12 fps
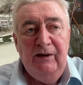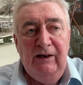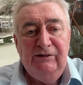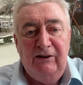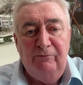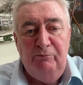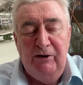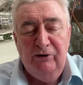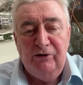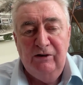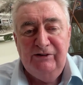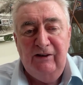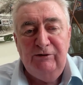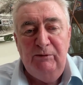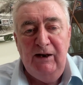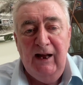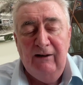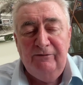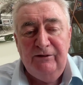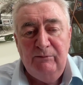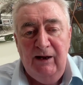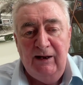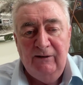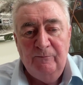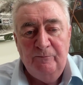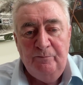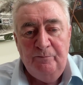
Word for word: he said, if Peter turns out to be half the man